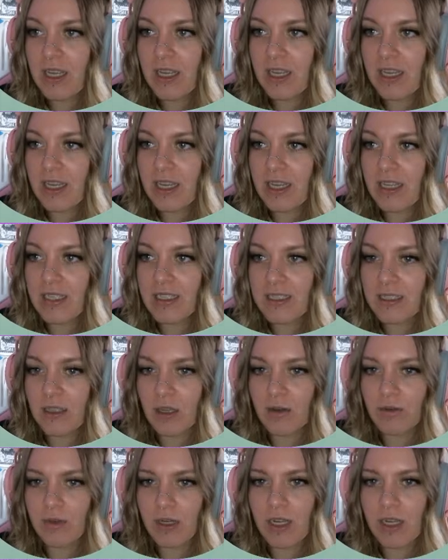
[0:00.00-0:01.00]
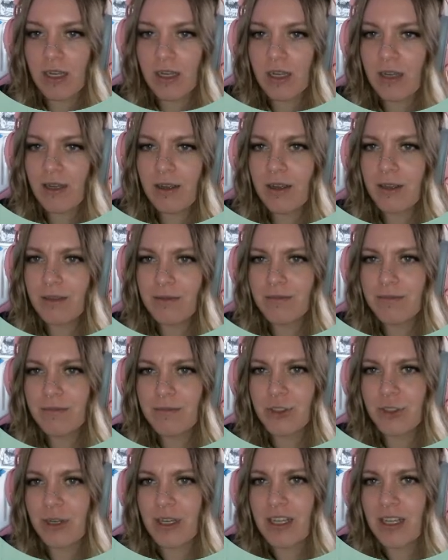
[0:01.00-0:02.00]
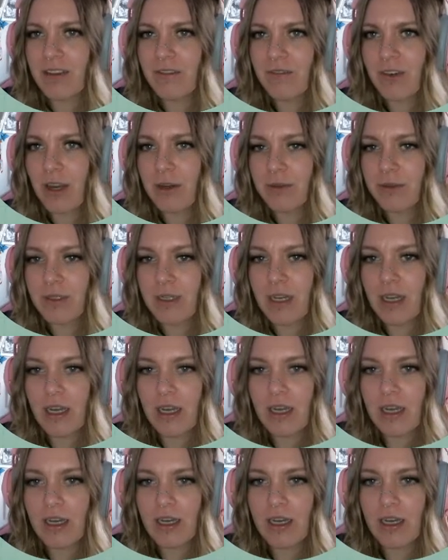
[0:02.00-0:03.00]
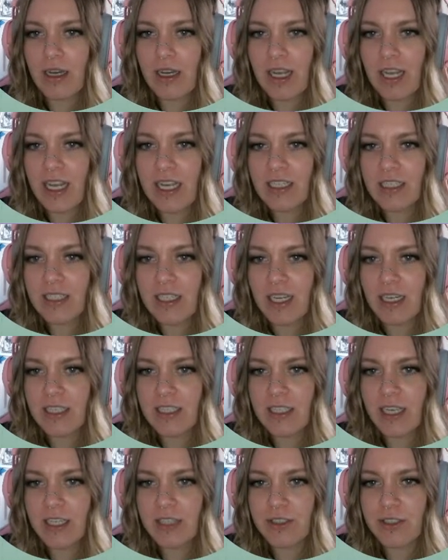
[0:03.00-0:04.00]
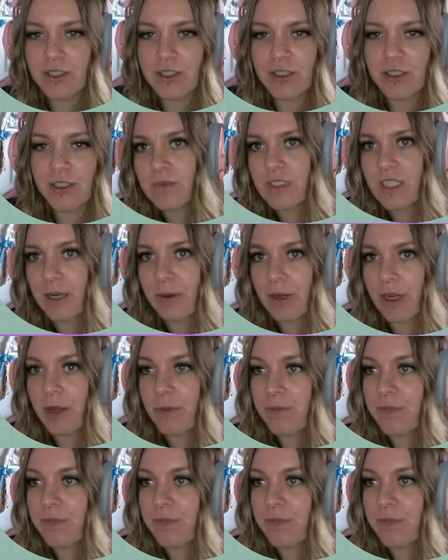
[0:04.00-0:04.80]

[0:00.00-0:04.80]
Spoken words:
is, oh, not a drinking fountain, hand sanitizer. There we go.